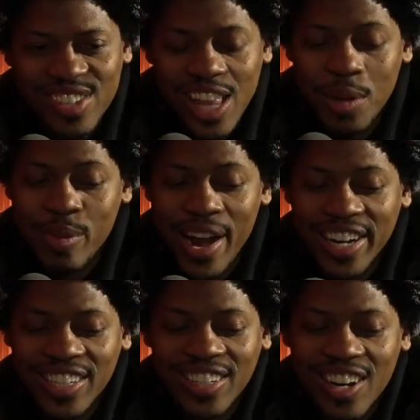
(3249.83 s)
was telling
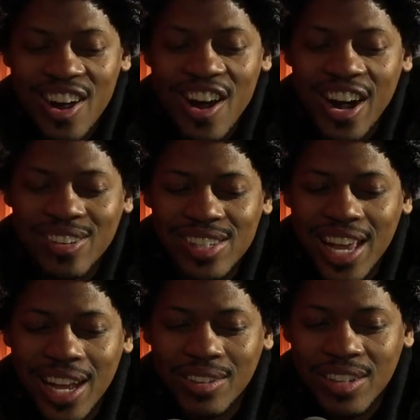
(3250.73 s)
Brandon in the car, I was
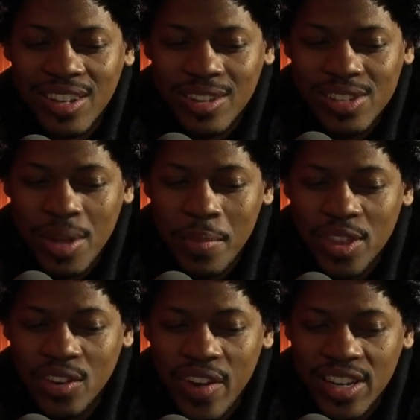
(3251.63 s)
like, some of
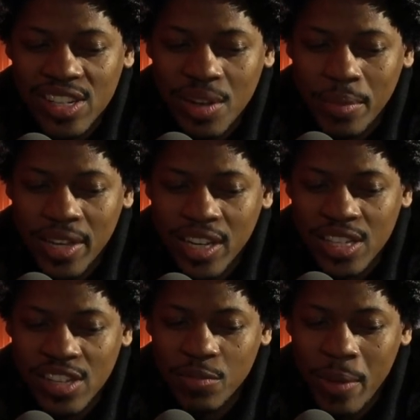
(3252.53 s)
the greatest
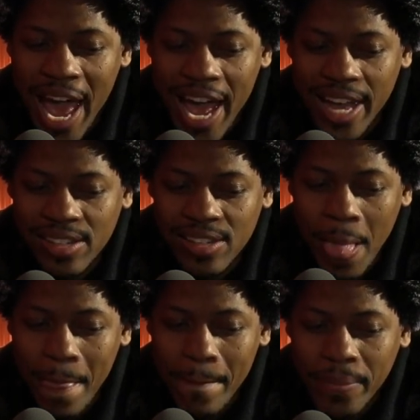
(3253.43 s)
comedians of past,
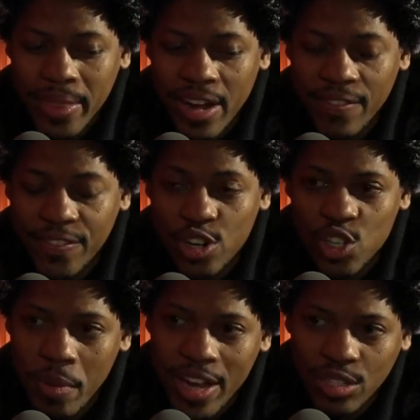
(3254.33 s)
their
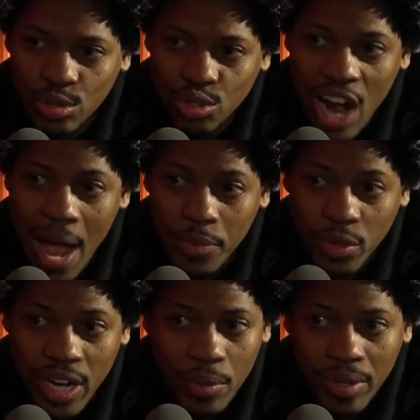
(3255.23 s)
first special dropped
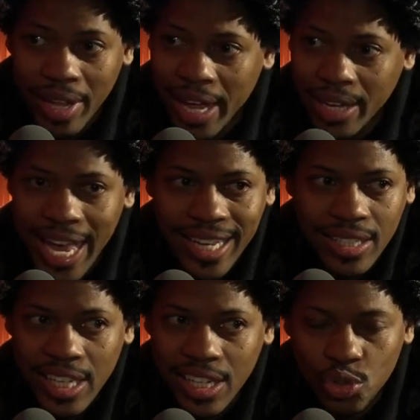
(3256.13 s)
when they were like
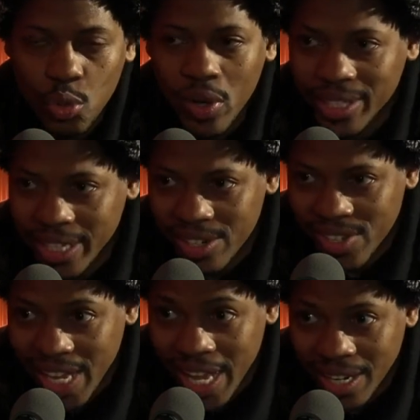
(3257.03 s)
18, 20
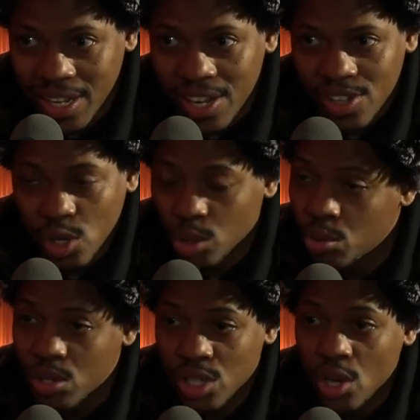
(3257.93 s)
years in. So
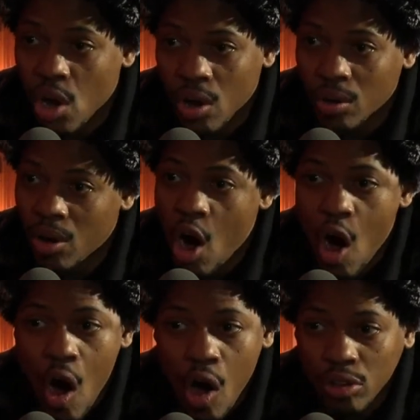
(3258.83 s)
you just saw
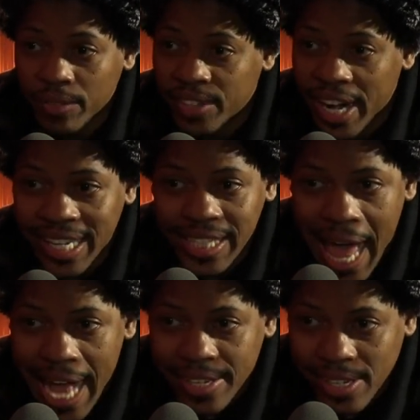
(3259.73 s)
all of their
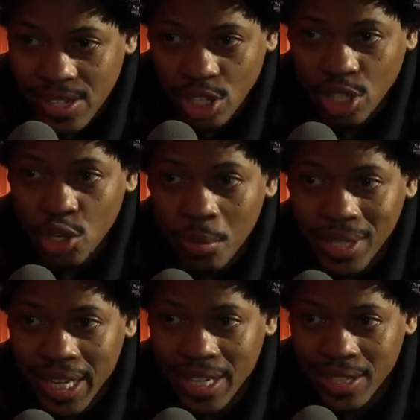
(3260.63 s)
classics
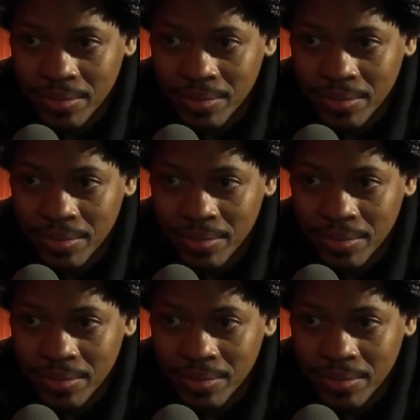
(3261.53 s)
accumulated.